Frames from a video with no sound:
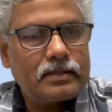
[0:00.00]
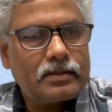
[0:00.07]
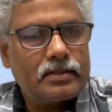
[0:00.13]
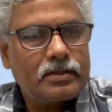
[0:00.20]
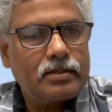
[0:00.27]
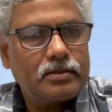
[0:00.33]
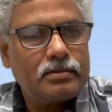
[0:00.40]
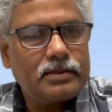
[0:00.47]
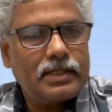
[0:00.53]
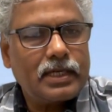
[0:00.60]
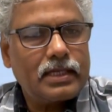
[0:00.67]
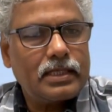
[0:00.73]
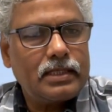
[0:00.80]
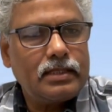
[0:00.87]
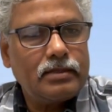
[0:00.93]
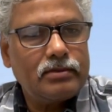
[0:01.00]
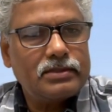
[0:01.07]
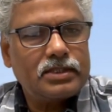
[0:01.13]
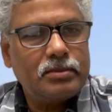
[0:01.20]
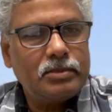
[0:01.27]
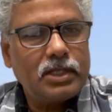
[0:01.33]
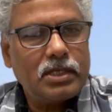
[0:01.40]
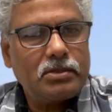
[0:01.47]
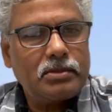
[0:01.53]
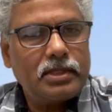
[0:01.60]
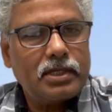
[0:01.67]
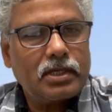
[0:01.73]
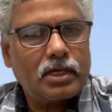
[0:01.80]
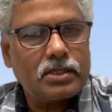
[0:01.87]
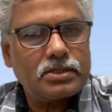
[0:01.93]
So that similar to a
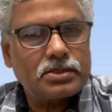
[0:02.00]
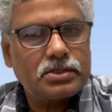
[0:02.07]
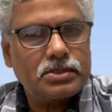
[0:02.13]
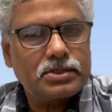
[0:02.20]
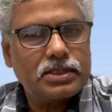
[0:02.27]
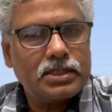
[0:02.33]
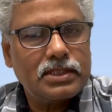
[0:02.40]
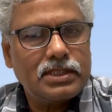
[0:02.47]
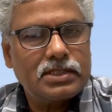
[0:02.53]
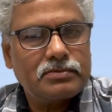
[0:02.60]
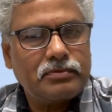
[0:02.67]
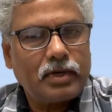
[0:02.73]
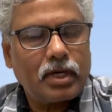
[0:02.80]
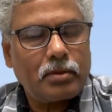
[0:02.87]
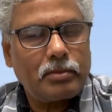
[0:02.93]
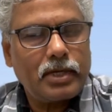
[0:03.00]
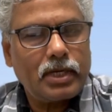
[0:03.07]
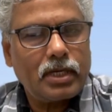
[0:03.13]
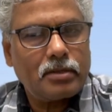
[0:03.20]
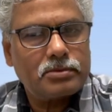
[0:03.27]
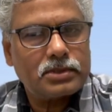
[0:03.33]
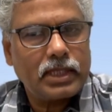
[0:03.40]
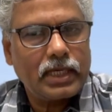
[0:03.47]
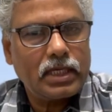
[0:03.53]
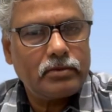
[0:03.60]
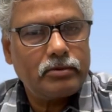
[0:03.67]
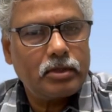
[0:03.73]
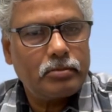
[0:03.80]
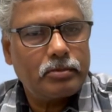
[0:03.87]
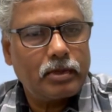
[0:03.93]
constitution, this format of
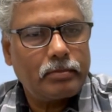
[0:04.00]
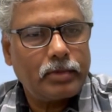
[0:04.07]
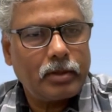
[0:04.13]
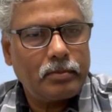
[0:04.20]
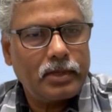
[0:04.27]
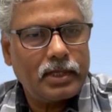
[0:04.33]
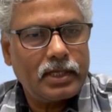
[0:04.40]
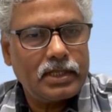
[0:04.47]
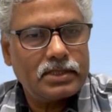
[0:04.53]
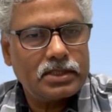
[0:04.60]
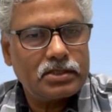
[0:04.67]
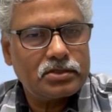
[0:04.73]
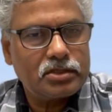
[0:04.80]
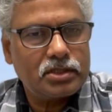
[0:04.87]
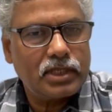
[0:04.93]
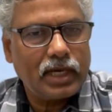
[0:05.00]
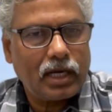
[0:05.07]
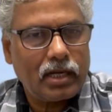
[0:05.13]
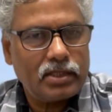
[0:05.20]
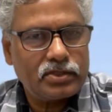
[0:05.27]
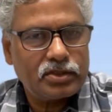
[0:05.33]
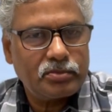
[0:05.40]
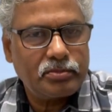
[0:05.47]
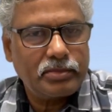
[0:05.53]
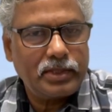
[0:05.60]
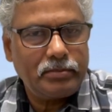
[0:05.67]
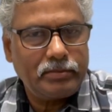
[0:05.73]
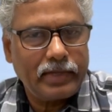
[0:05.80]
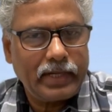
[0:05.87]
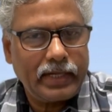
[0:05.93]
scientific publication should also be
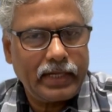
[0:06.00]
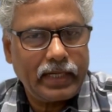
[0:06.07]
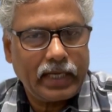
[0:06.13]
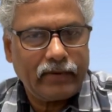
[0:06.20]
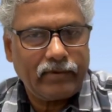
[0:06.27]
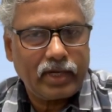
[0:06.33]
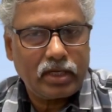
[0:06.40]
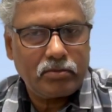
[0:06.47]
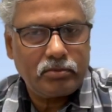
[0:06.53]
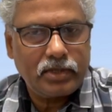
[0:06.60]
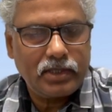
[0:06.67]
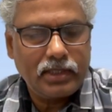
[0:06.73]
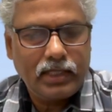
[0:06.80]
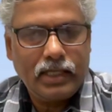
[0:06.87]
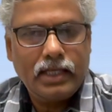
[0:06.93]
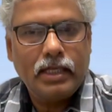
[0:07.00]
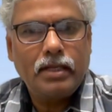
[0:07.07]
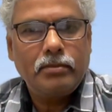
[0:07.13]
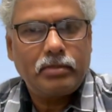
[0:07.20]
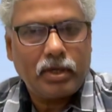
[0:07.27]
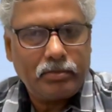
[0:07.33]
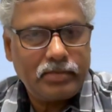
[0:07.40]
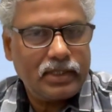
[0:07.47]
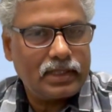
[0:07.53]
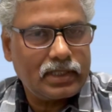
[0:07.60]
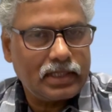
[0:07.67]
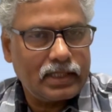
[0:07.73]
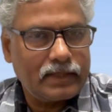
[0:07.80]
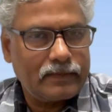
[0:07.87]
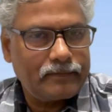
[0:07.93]
made available
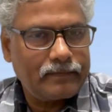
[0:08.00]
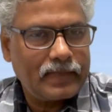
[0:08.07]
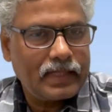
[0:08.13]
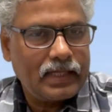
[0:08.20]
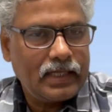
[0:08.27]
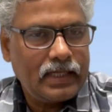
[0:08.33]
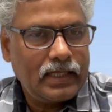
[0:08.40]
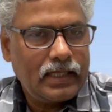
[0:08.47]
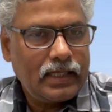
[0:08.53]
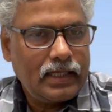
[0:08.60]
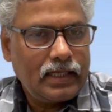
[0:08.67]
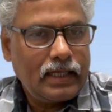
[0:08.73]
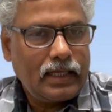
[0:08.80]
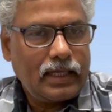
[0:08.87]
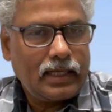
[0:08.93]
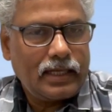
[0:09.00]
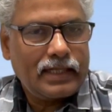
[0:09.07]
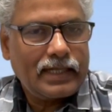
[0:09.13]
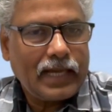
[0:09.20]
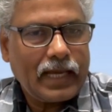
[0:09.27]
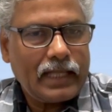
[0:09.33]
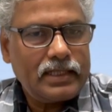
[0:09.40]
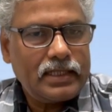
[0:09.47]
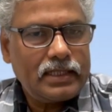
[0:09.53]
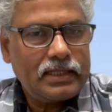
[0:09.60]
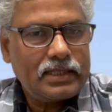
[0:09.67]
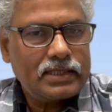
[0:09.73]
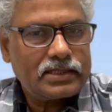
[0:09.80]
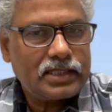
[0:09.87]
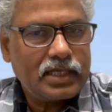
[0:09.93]
publicly. And gathering
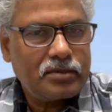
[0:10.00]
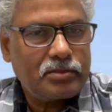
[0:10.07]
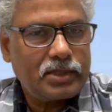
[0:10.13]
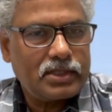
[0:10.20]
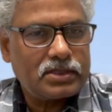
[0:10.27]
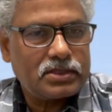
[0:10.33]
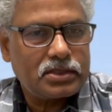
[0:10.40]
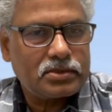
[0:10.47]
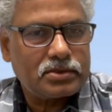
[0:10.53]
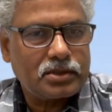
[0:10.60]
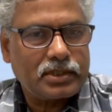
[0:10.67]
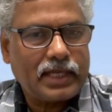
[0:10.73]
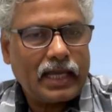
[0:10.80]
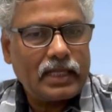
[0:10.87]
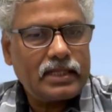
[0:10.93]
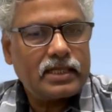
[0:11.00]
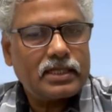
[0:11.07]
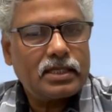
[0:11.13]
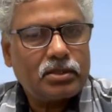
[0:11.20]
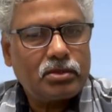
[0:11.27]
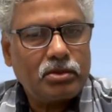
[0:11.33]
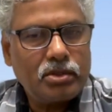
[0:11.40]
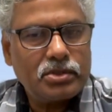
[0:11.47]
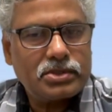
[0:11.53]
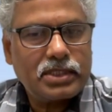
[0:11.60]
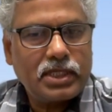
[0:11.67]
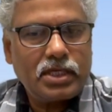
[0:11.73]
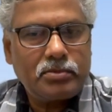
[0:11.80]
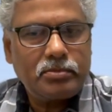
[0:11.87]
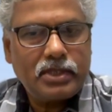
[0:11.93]
the statements, so gather the core
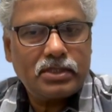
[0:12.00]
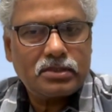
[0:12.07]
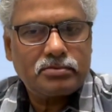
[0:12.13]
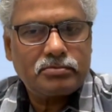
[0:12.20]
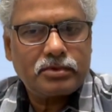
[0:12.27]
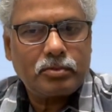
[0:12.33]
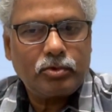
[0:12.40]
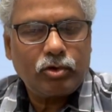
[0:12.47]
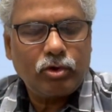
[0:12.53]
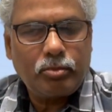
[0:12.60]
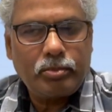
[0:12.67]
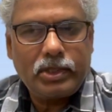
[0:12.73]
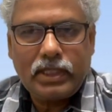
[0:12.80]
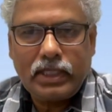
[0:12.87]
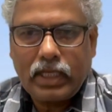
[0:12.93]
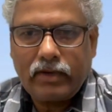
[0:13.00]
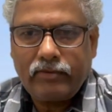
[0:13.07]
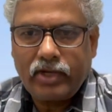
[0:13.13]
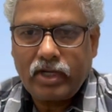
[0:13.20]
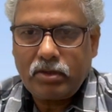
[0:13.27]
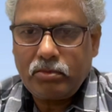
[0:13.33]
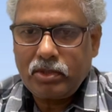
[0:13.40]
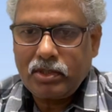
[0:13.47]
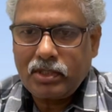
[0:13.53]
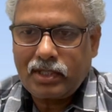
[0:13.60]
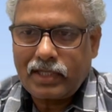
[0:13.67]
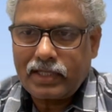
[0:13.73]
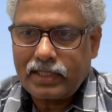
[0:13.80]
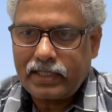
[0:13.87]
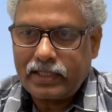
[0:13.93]
statements from openly available
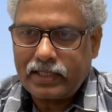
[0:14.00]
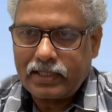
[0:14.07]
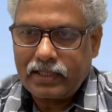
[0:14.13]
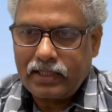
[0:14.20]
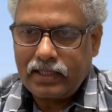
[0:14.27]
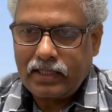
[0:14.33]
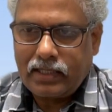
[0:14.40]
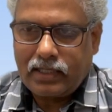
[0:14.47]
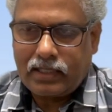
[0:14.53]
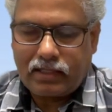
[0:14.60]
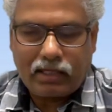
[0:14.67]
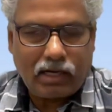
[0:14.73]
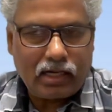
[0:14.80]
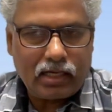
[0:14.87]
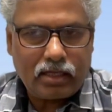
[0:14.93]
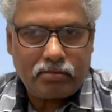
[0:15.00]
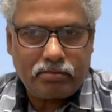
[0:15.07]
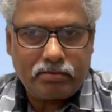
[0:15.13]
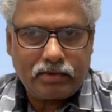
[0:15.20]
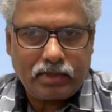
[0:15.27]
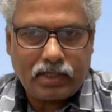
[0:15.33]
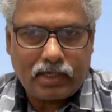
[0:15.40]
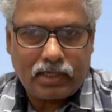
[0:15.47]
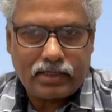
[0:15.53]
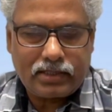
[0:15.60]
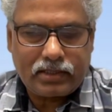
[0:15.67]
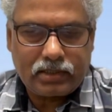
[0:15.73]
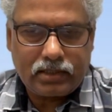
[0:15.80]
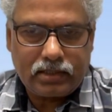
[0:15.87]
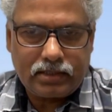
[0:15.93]
content. A lot of
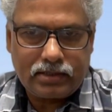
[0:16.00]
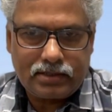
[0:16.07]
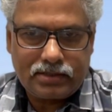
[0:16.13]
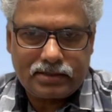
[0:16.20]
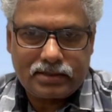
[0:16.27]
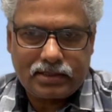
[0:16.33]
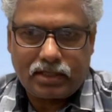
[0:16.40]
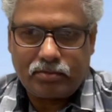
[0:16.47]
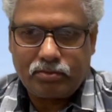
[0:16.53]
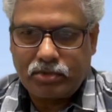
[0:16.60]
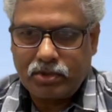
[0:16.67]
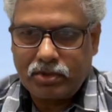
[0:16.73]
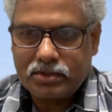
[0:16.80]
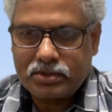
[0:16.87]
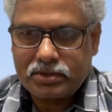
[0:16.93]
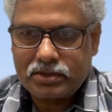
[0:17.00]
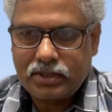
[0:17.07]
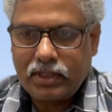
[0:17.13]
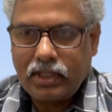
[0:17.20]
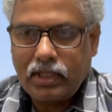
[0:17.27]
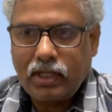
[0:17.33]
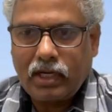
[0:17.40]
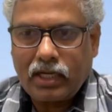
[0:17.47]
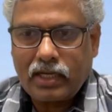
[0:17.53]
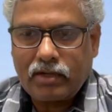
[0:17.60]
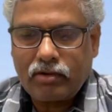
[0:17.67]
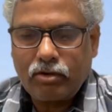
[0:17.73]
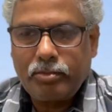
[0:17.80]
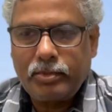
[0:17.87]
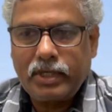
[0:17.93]
articles or books are
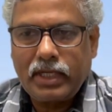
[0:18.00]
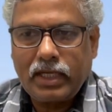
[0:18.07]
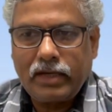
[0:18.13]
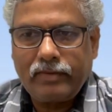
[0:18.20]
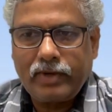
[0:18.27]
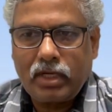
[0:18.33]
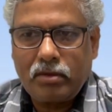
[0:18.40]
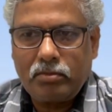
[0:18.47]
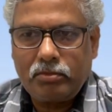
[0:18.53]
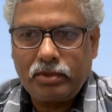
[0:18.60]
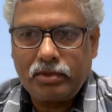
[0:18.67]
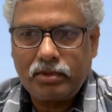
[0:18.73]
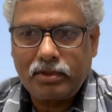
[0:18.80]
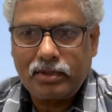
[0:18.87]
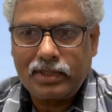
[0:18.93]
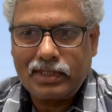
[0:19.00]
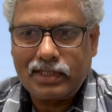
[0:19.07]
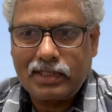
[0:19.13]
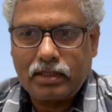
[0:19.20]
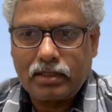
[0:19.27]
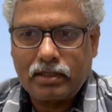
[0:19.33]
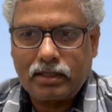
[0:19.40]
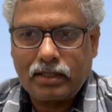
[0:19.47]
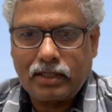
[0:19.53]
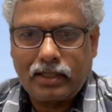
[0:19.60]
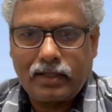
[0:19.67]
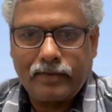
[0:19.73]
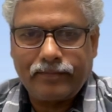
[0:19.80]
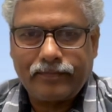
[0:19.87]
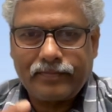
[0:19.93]
openly available in
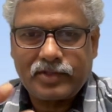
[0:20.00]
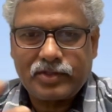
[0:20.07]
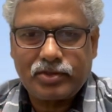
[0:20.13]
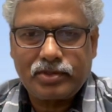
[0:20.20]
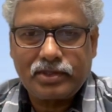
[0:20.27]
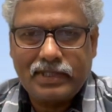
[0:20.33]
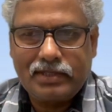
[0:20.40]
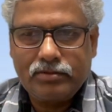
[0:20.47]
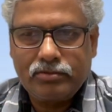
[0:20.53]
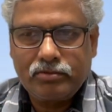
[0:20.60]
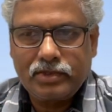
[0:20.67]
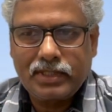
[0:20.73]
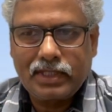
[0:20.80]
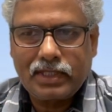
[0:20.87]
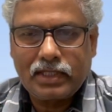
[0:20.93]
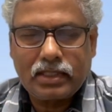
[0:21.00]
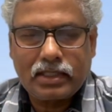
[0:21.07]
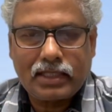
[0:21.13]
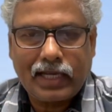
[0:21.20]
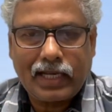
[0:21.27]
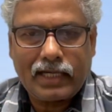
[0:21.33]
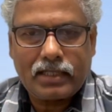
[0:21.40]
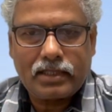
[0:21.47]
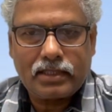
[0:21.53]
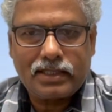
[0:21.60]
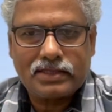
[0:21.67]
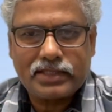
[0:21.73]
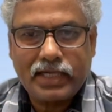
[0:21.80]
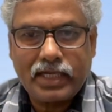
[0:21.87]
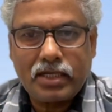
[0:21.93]
so we can collect the
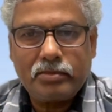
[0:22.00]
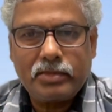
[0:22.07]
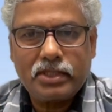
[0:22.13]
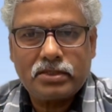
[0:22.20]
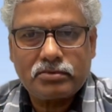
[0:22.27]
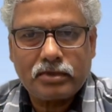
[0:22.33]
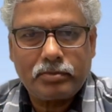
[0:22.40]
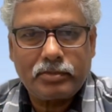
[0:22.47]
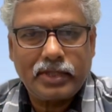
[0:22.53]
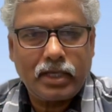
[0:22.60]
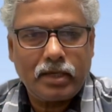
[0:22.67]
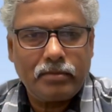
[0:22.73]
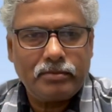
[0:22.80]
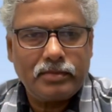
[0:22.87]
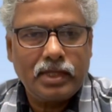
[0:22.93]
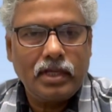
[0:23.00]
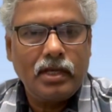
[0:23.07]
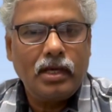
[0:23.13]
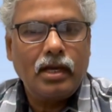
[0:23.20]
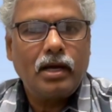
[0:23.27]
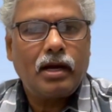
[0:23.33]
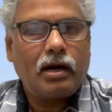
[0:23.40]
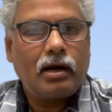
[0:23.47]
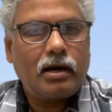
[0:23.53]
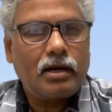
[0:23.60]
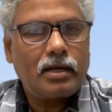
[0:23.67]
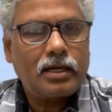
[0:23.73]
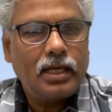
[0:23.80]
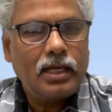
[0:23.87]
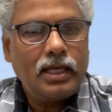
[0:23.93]
statements from them,
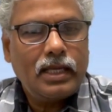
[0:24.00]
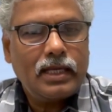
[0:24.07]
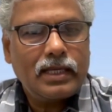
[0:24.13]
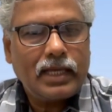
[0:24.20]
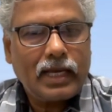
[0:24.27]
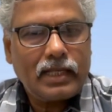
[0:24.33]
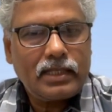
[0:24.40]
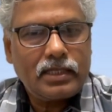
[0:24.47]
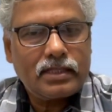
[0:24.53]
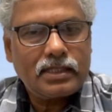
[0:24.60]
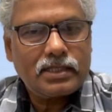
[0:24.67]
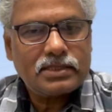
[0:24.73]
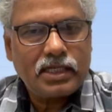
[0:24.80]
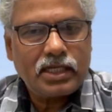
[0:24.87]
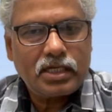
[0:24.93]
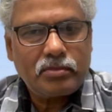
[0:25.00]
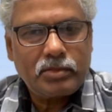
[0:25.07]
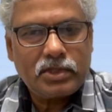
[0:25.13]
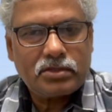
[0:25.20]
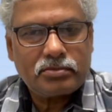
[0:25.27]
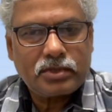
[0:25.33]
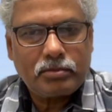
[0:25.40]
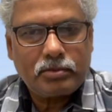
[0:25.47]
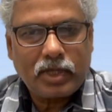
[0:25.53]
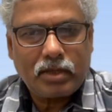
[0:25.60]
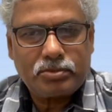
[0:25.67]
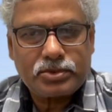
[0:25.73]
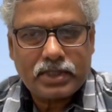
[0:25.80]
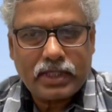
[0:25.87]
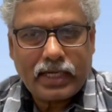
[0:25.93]
or gather the statements from
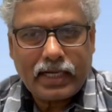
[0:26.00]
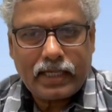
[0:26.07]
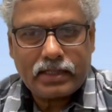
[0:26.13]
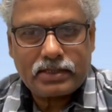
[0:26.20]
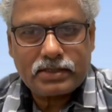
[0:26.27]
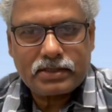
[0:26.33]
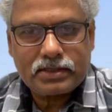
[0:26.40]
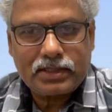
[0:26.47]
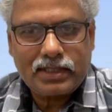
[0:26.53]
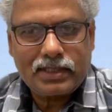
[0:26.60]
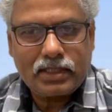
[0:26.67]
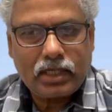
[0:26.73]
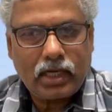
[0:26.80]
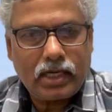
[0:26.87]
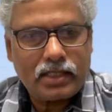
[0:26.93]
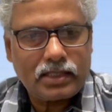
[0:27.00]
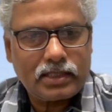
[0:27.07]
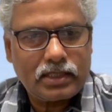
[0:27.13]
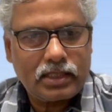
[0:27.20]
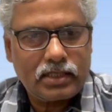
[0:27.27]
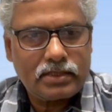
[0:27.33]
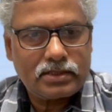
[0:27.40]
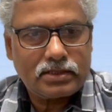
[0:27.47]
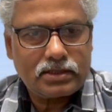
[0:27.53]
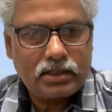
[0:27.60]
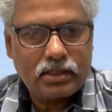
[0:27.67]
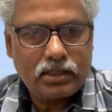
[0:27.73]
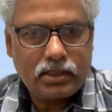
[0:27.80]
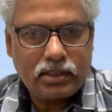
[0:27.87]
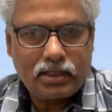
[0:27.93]
abstracts in the articles
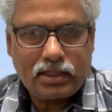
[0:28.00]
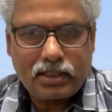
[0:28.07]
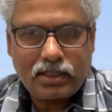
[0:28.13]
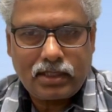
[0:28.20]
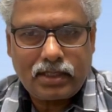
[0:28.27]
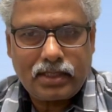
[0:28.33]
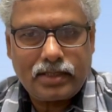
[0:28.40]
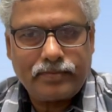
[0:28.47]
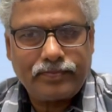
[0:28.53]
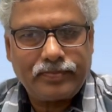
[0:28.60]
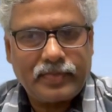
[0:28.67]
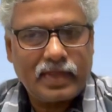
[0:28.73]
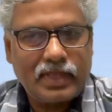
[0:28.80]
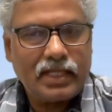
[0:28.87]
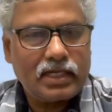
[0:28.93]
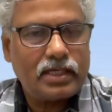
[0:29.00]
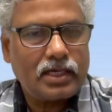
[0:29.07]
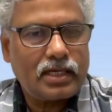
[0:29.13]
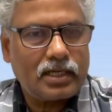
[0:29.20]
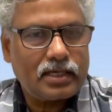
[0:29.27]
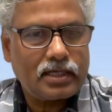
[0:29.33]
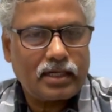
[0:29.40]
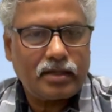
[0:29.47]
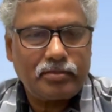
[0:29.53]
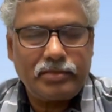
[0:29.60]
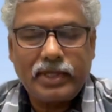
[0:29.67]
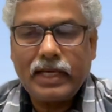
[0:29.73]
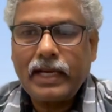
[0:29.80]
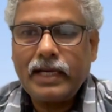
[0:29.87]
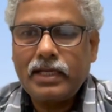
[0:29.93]
that are
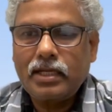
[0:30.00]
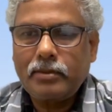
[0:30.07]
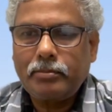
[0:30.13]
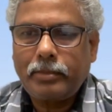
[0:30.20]
behind a